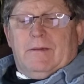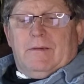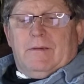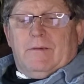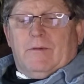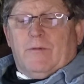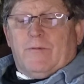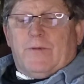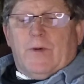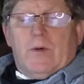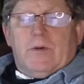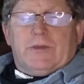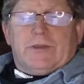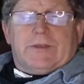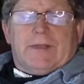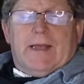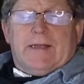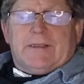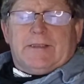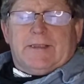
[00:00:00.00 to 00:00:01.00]
Well, folks,
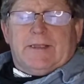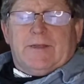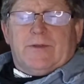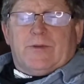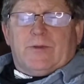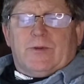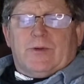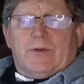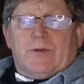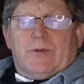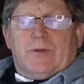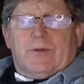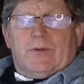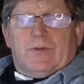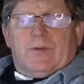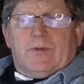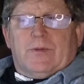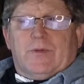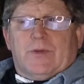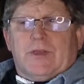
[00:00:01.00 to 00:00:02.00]
that's either
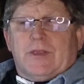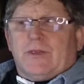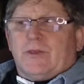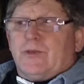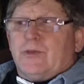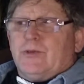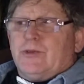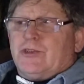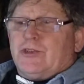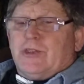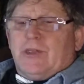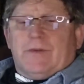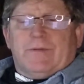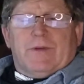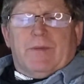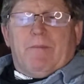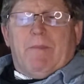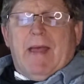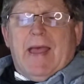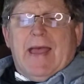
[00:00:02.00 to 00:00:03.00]
the illusion of
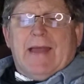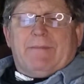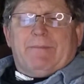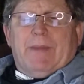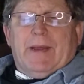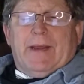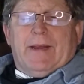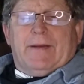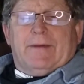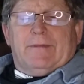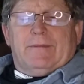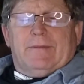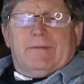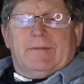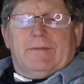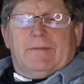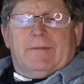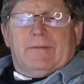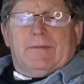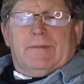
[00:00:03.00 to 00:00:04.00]
a madman,
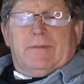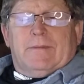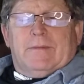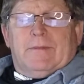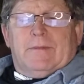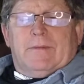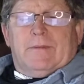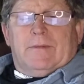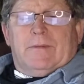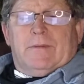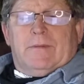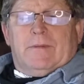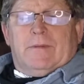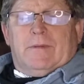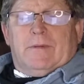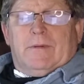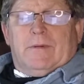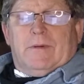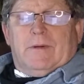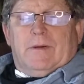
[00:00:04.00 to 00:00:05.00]

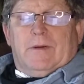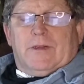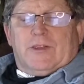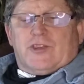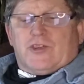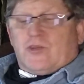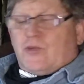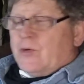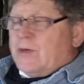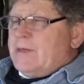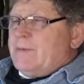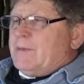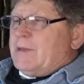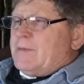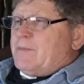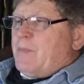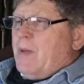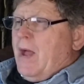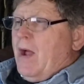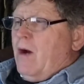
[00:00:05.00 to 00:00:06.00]
an
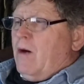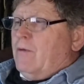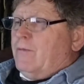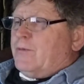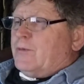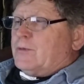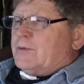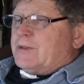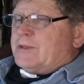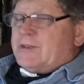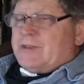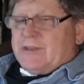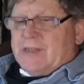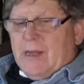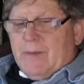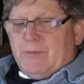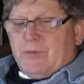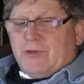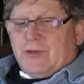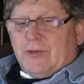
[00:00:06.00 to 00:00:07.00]
extremely powerful
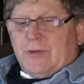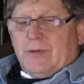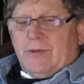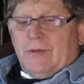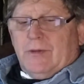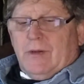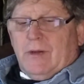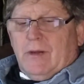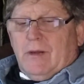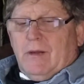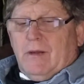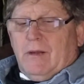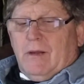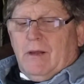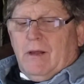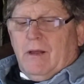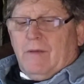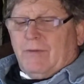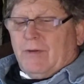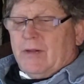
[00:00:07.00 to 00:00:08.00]
deception
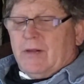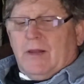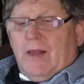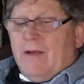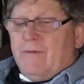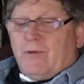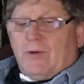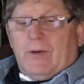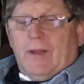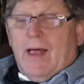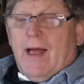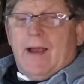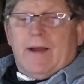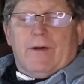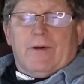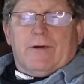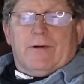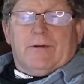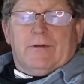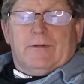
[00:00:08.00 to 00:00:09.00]
of a clever
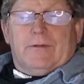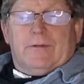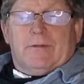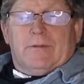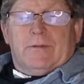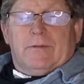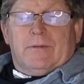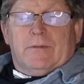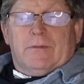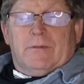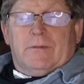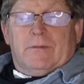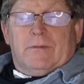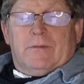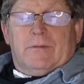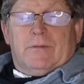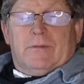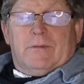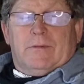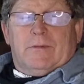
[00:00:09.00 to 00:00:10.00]
liar,
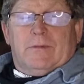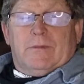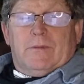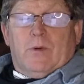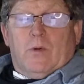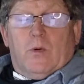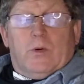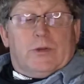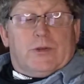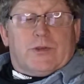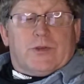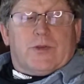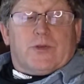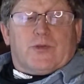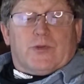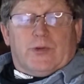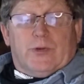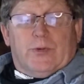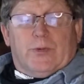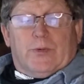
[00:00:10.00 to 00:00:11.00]
or it's the
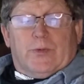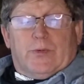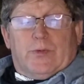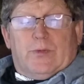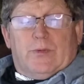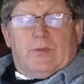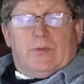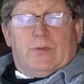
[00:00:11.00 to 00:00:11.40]
truth.